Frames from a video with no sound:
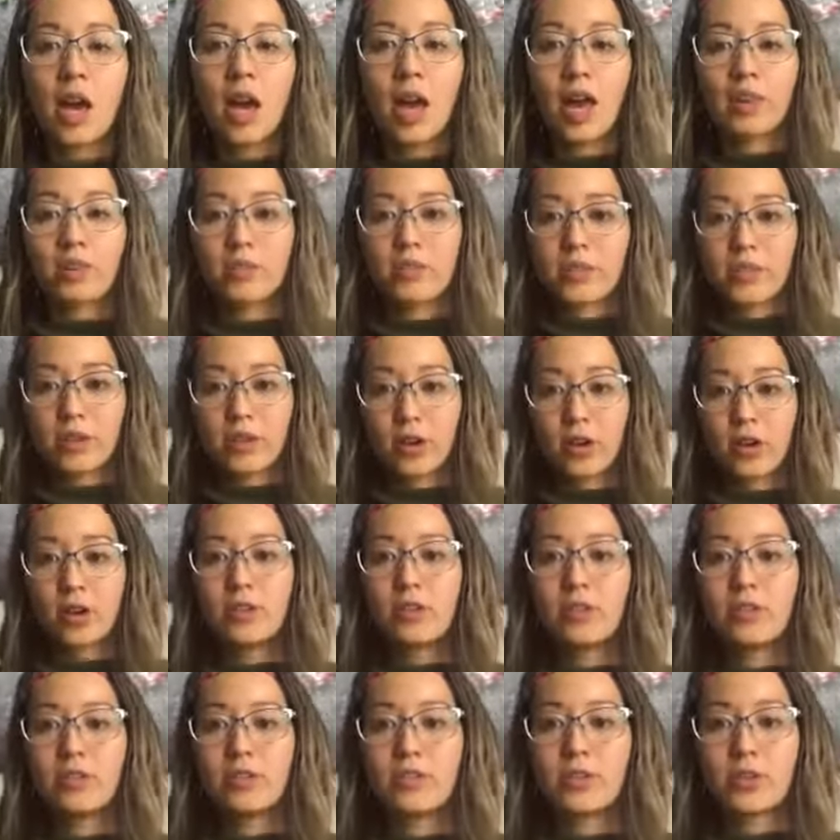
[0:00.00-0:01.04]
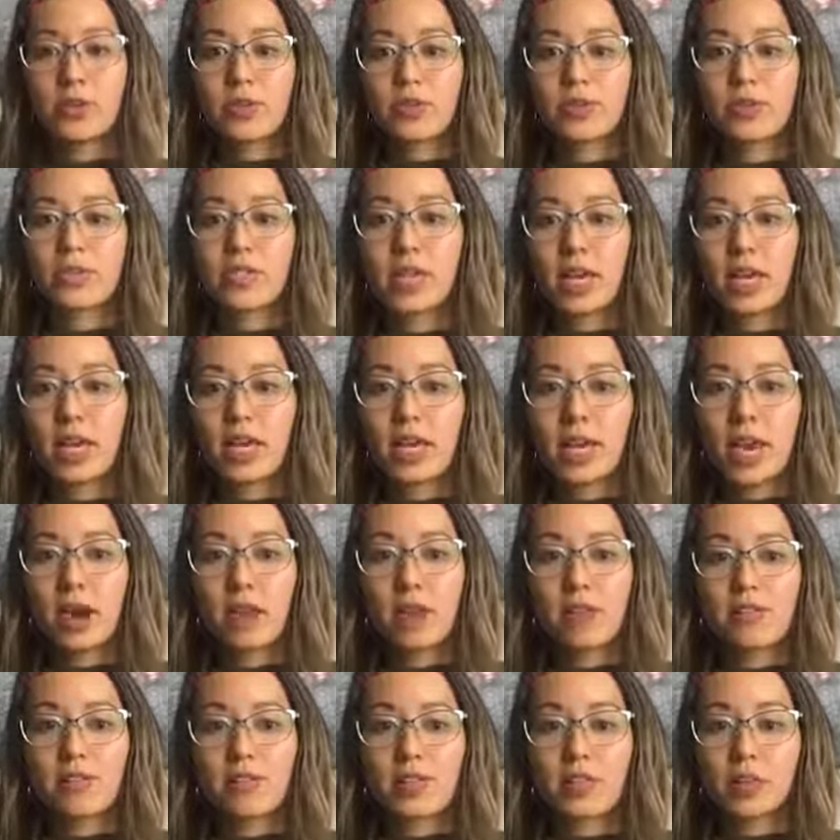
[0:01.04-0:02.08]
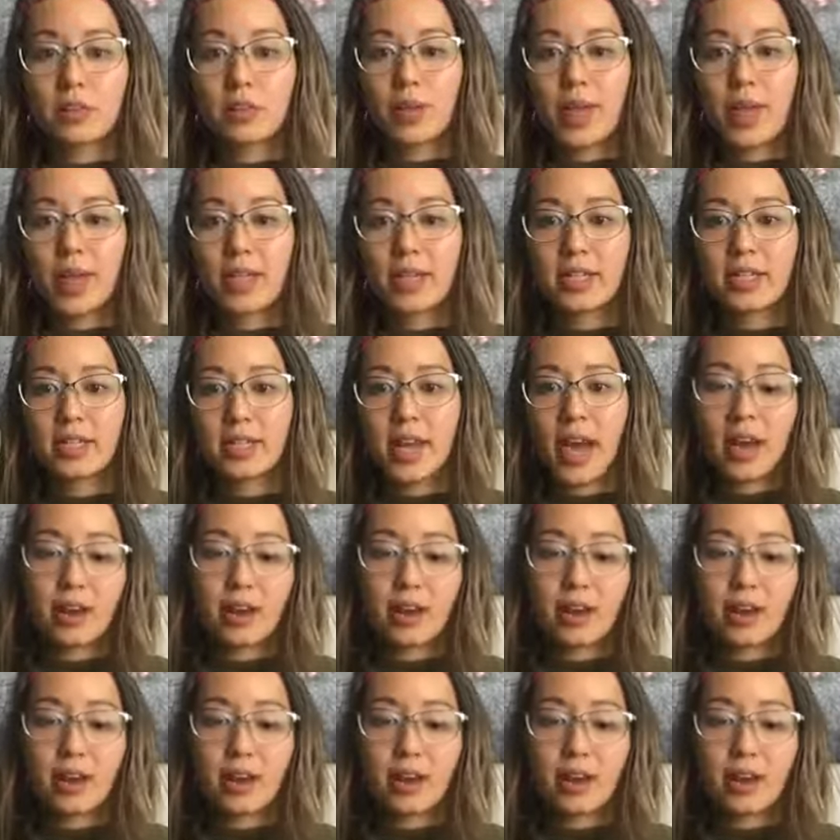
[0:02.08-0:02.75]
And so you've sort of seen how I've explained